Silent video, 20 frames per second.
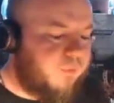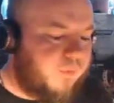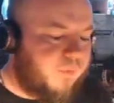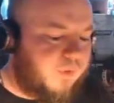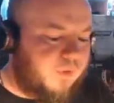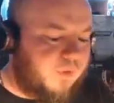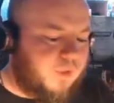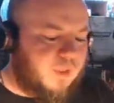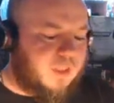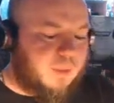
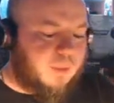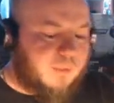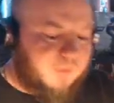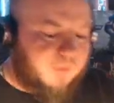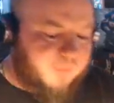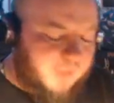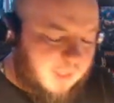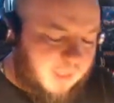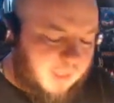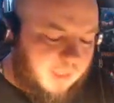Some of
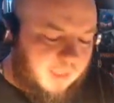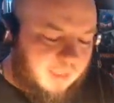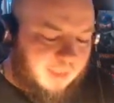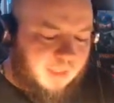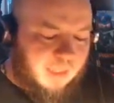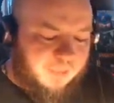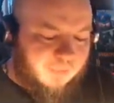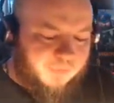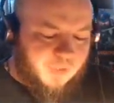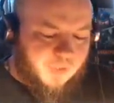the...
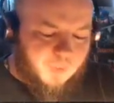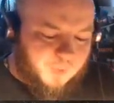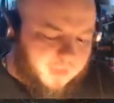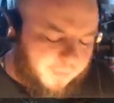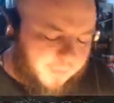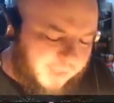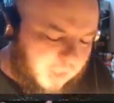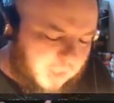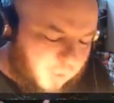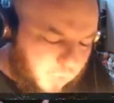If you just want
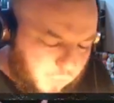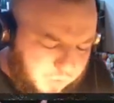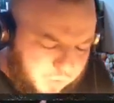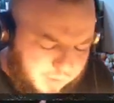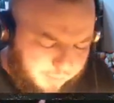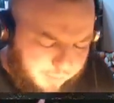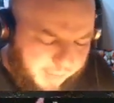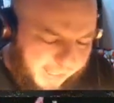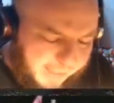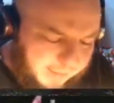something cool to
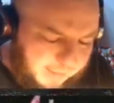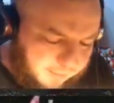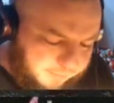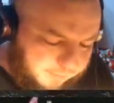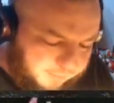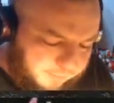paint,